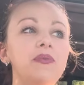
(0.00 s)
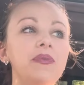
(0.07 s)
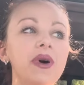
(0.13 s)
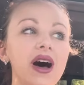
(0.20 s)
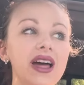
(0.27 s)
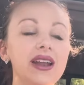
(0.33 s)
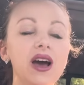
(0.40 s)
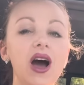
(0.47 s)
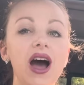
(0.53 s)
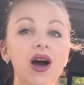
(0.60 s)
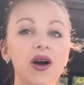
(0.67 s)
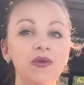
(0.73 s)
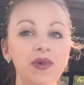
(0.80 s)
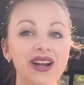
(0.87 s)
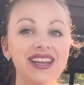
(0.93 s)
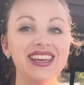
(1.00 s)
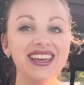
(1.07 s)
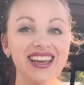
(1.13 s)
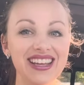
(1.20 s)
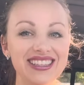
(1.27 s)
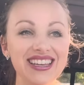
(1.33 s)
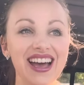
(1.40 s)
but when he
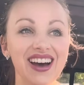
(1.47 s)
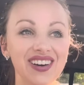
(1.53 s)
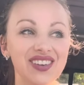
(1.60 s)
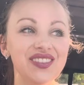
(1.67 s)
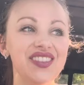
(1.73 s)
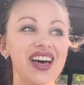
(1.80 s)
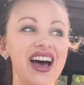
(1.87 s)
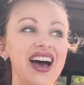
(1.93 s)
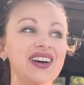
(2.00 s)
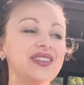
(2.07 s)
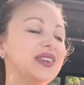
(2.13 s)
gets out of that,